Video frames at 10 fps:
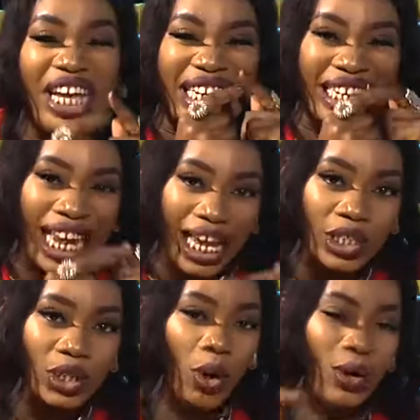a
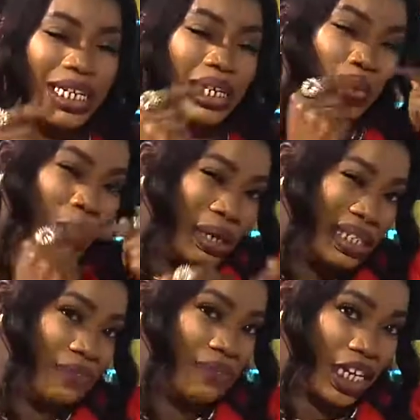nice cut and a
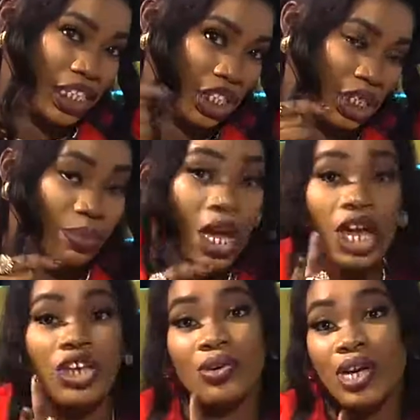well-defined shape.
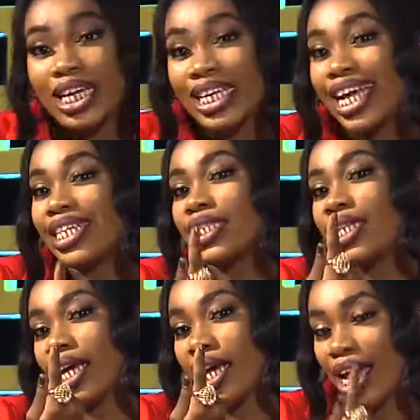You can get
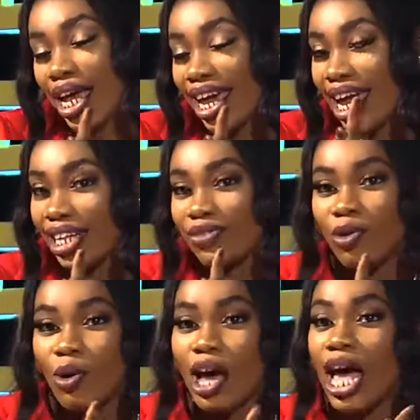a hat
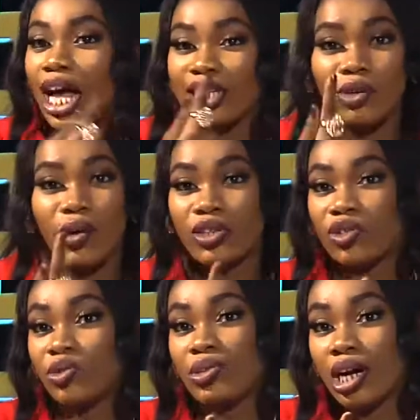for as low as
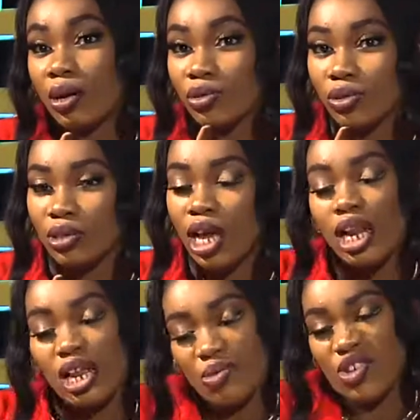2,000.
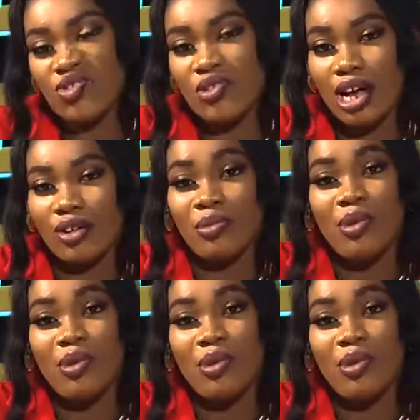Let me use 2,000,